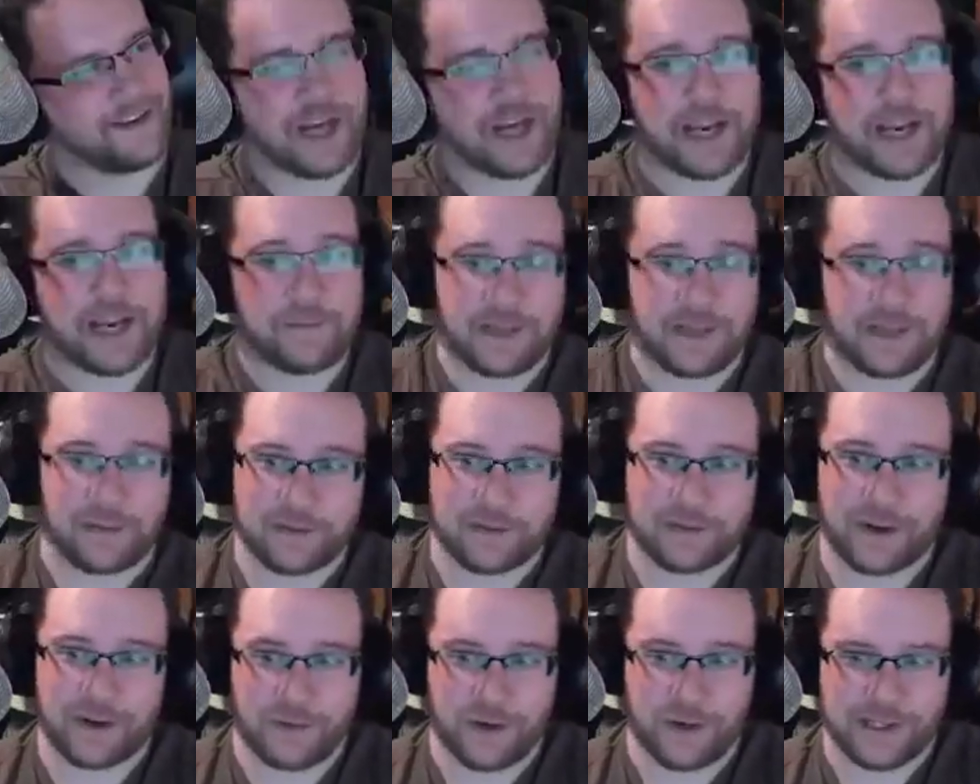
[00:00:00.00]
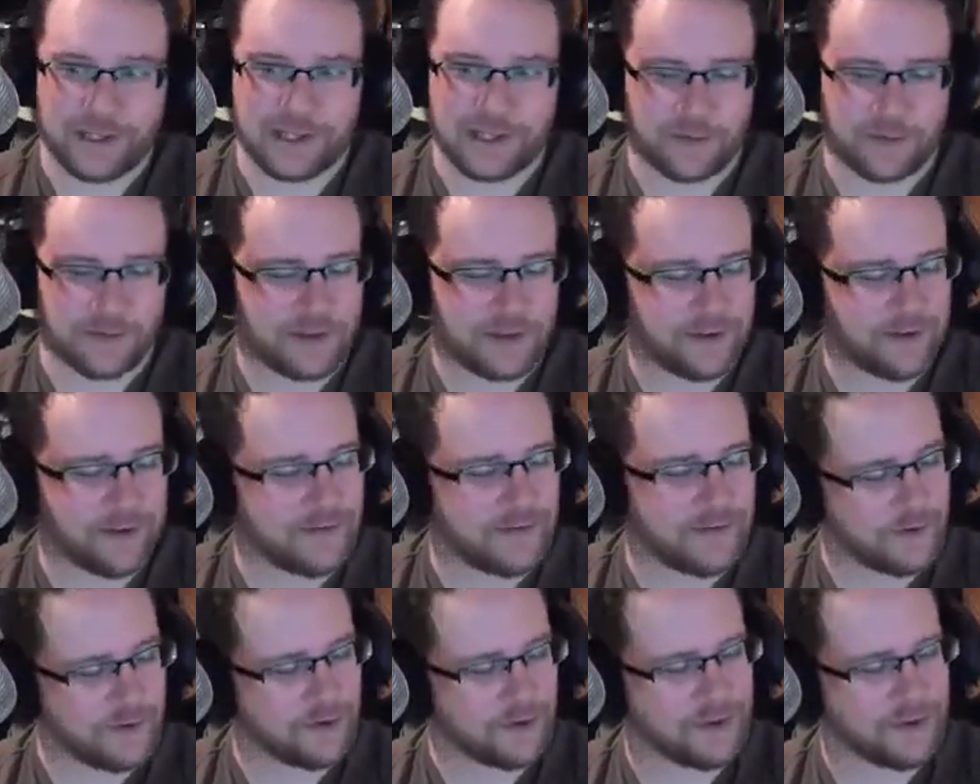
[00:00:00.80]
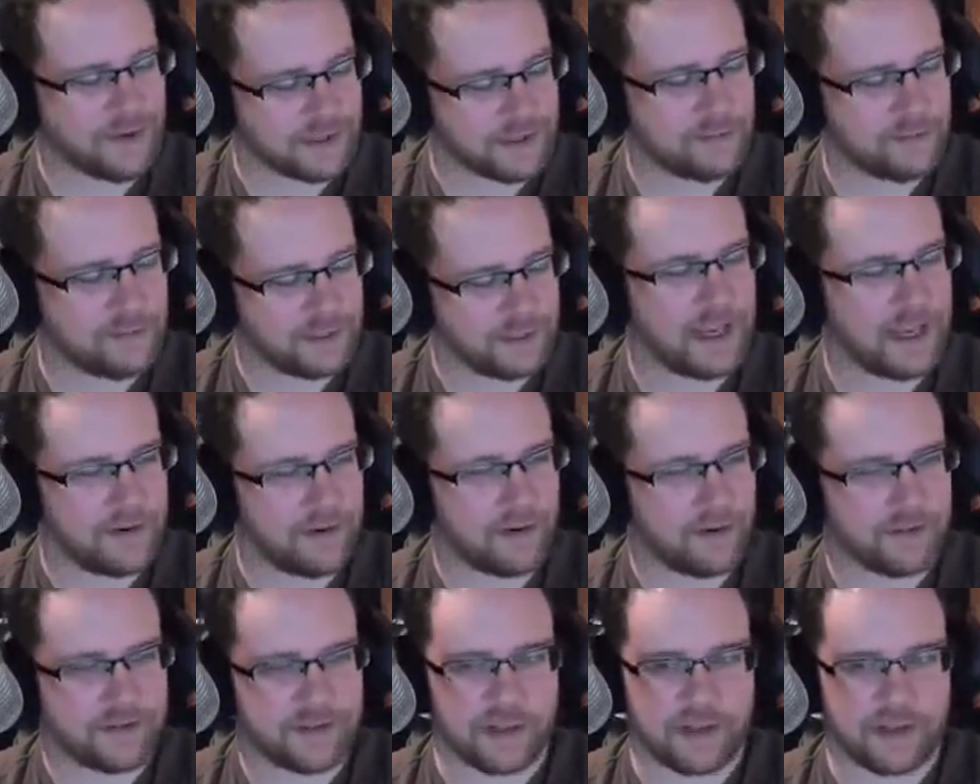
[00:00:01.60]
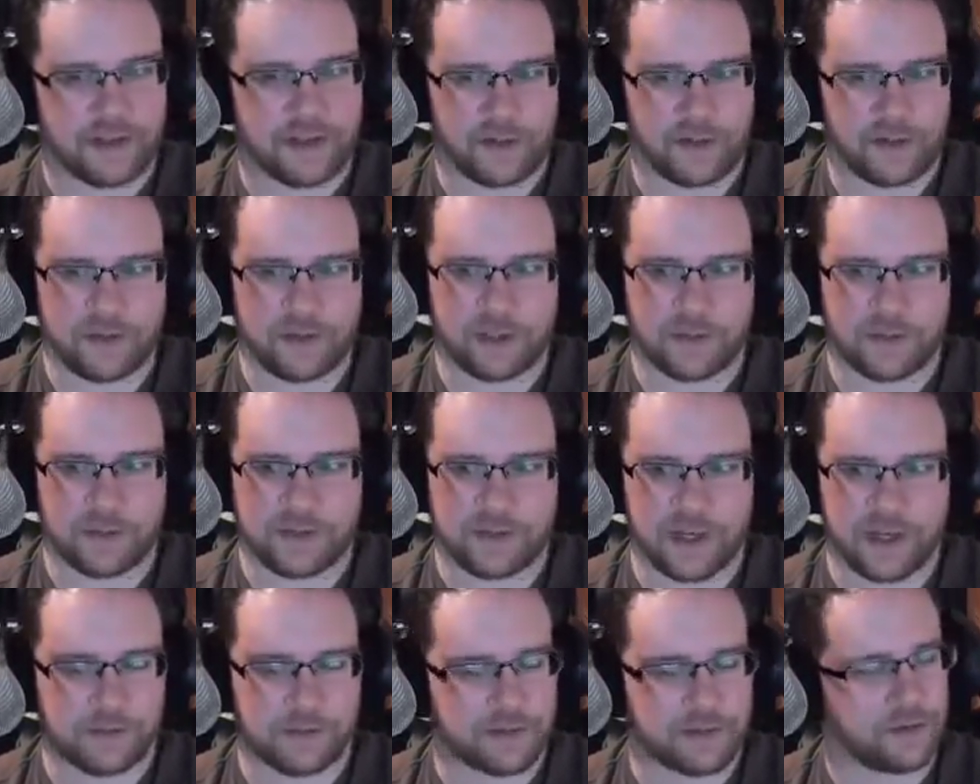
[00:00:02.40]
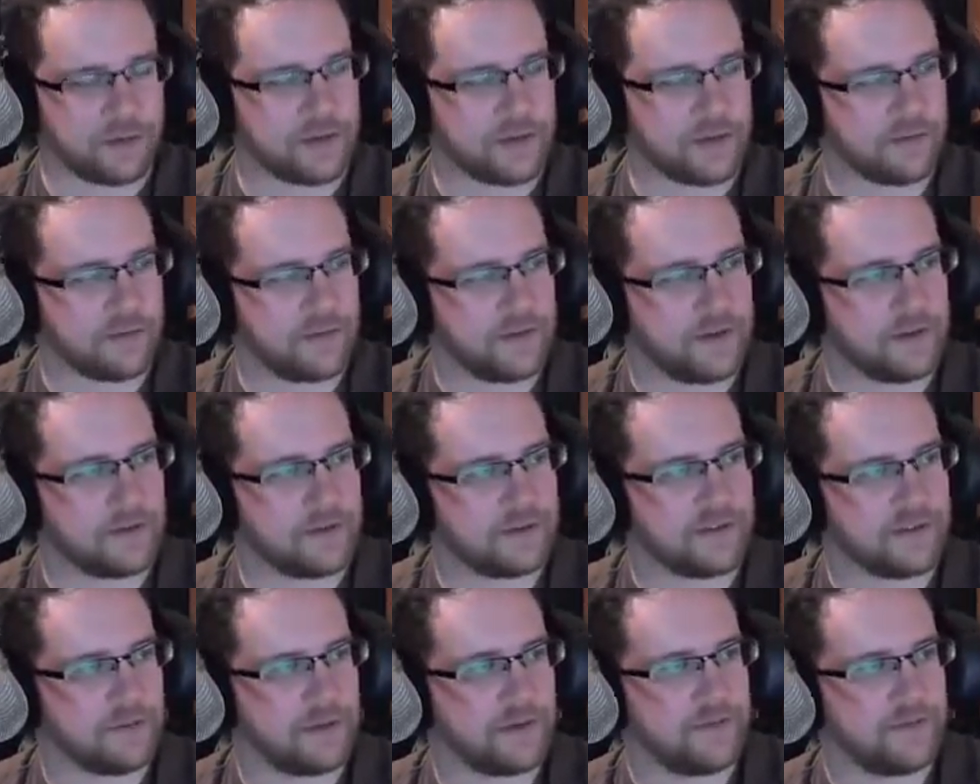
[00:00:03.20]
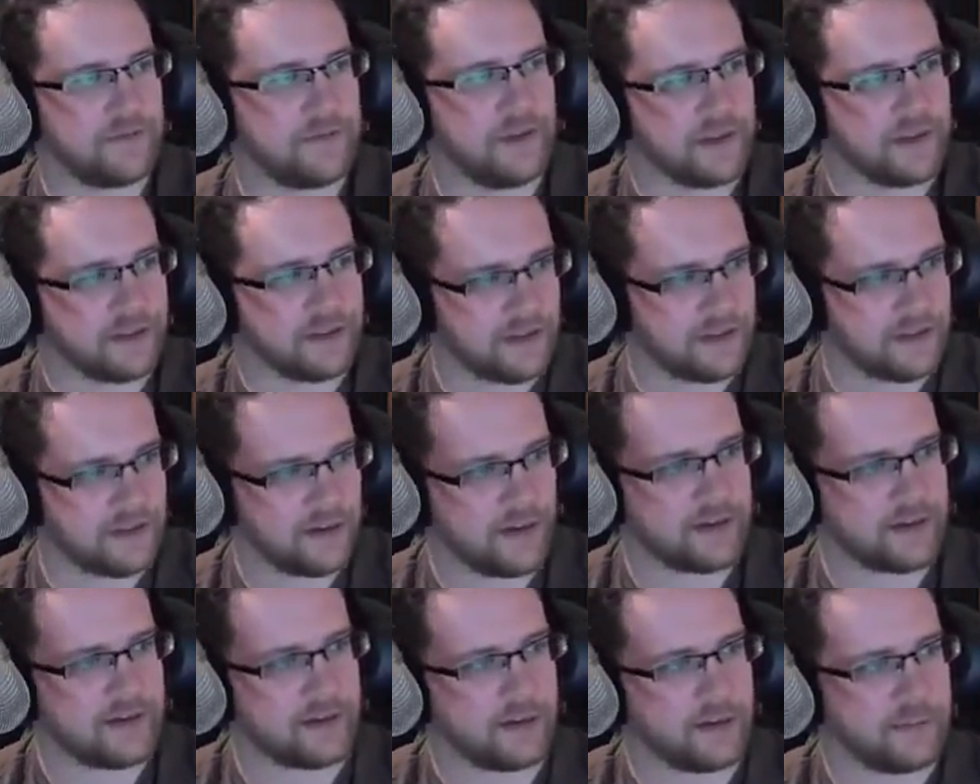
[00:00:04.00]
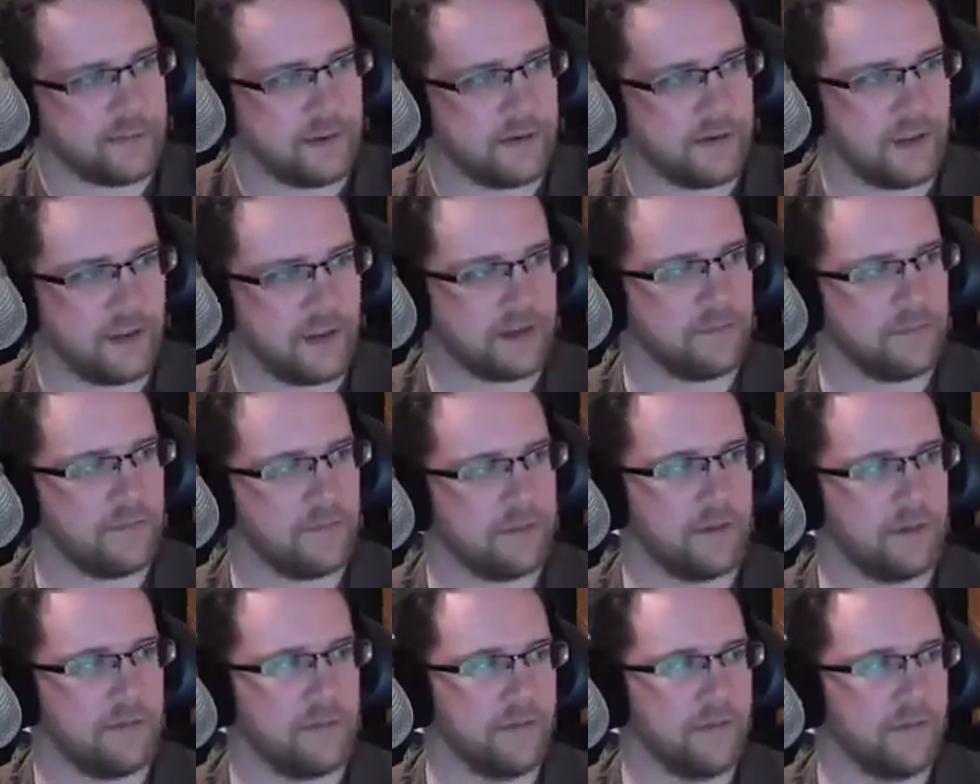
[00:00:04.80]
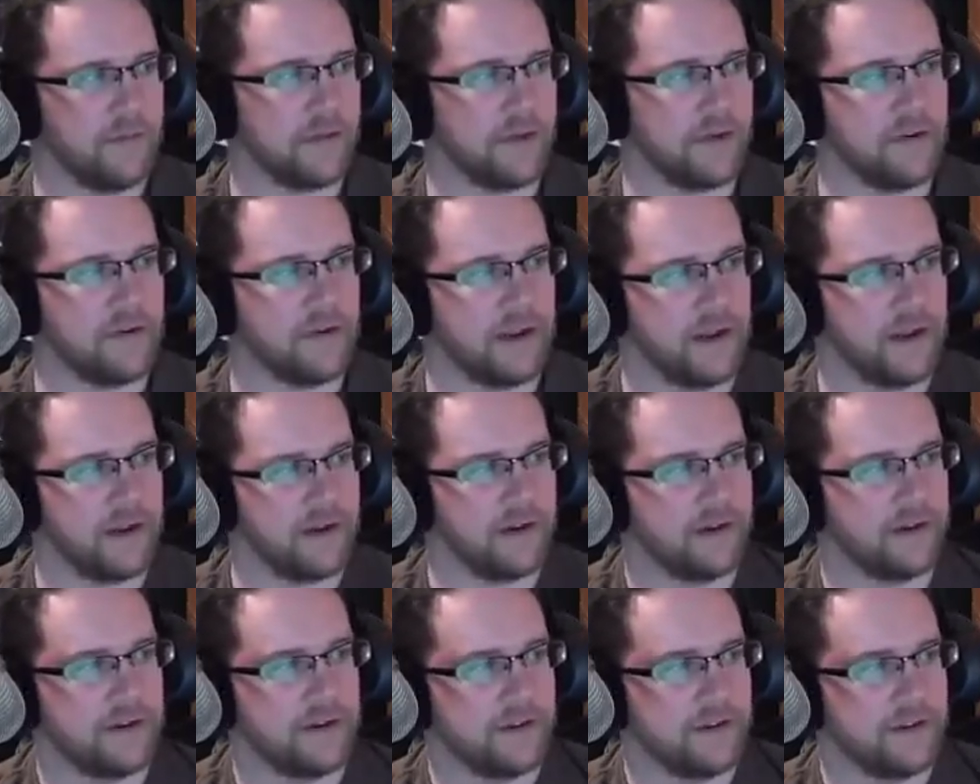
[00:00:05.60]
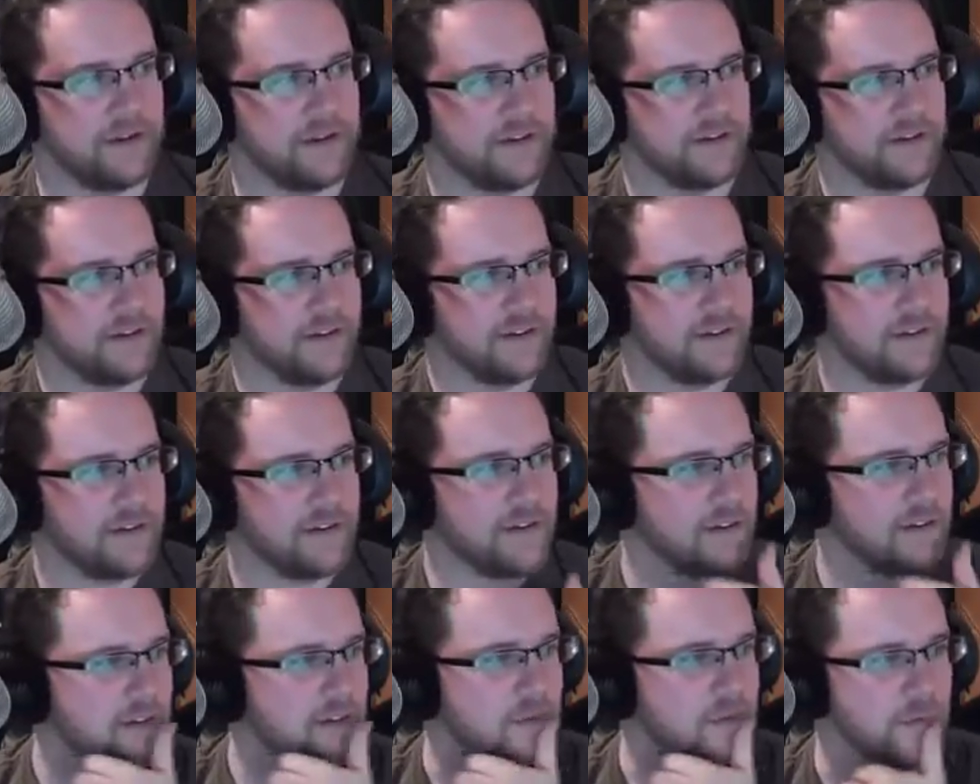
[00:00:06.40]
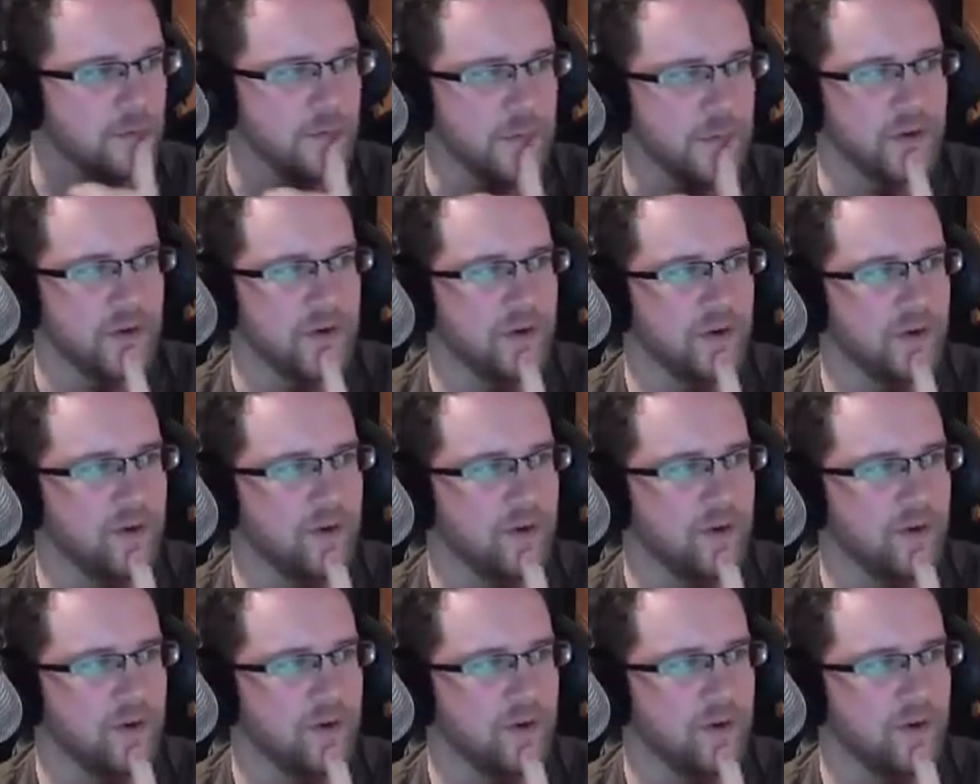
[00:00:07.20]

James, I was trying to watch every video of yours, but then all of a sudden YouTube stopped showing your videos on my feed as I talked to you about like maybe a month ago now. That was weird.